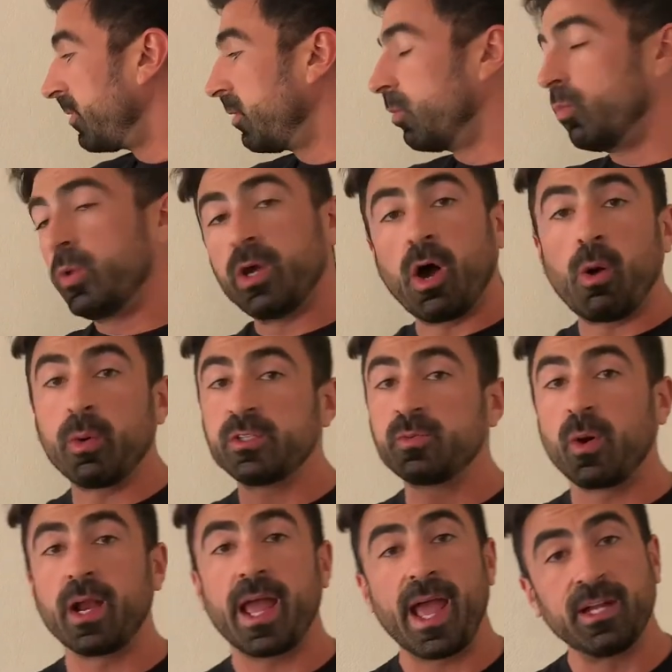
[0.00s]
we always
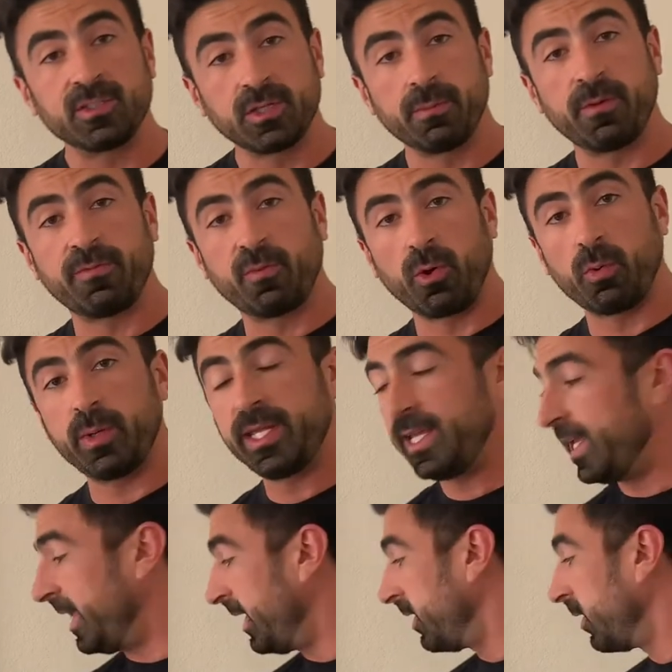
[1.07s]
want to enter before we
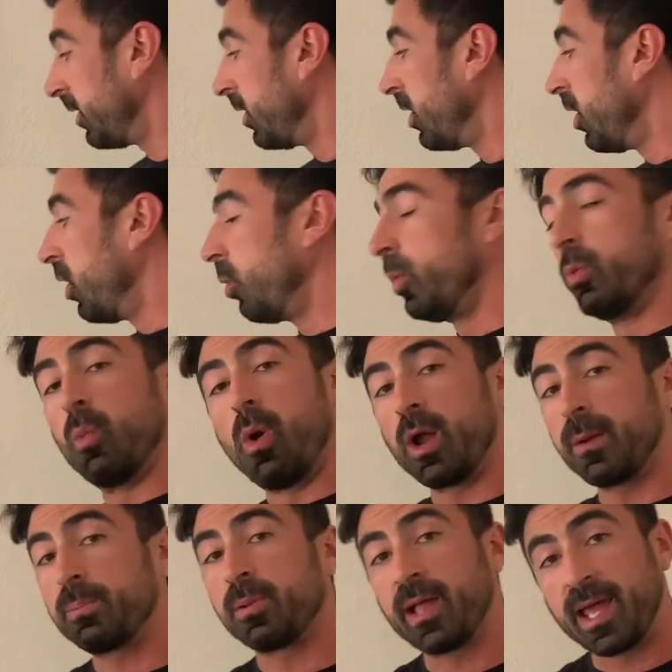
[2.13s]
eat. We want
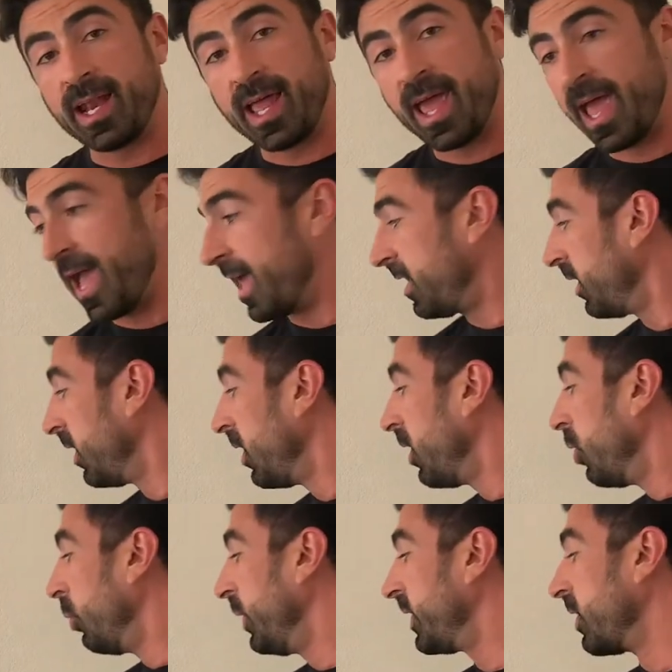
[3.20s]
to plan ahead.
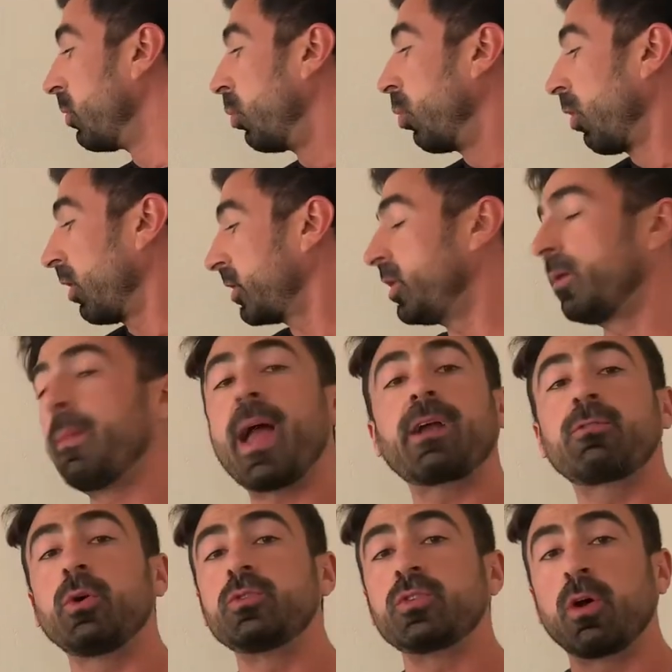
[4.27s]
We can work your
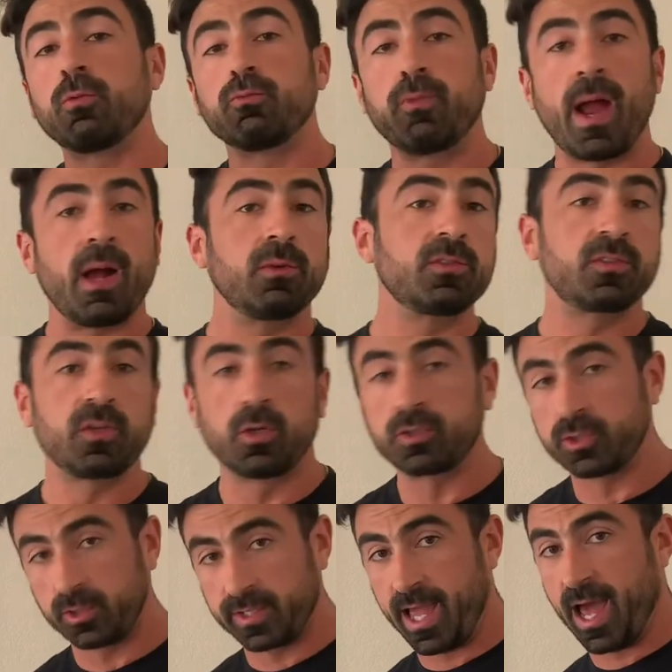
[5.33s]
macros around
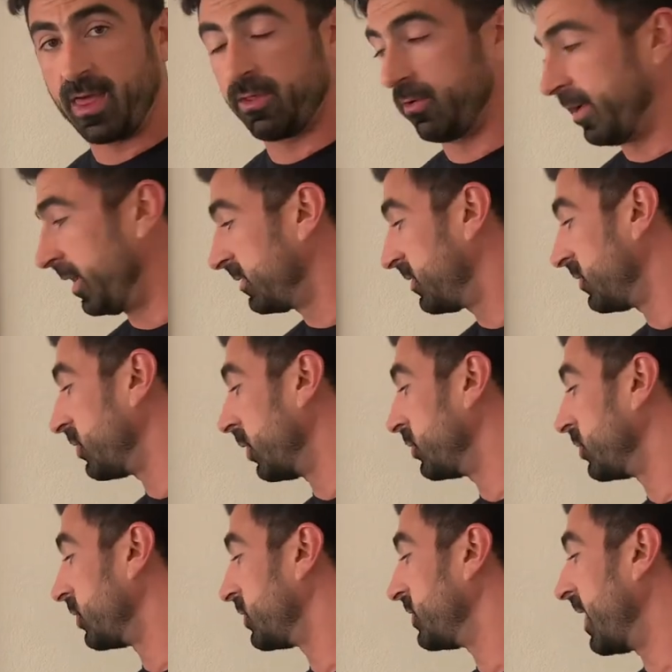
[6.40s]
social gatherings and
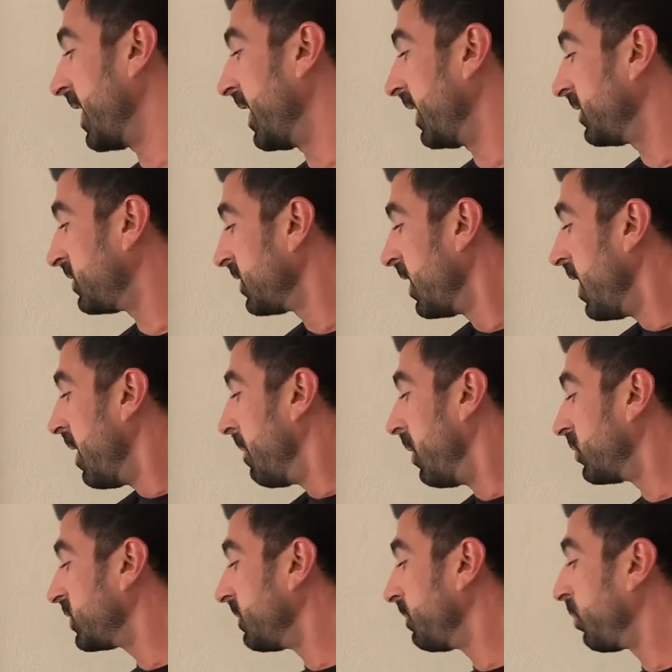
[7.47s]
social settings.
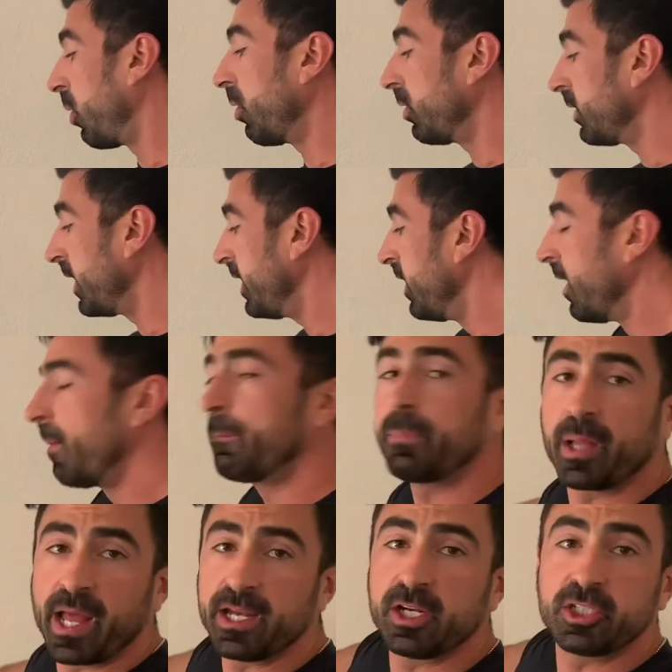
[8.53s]
Most importantly,
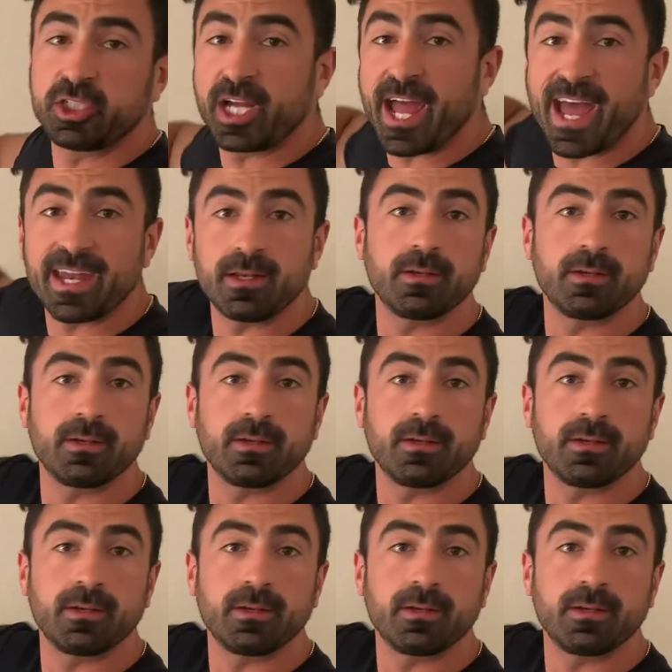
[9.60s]
plan your shit,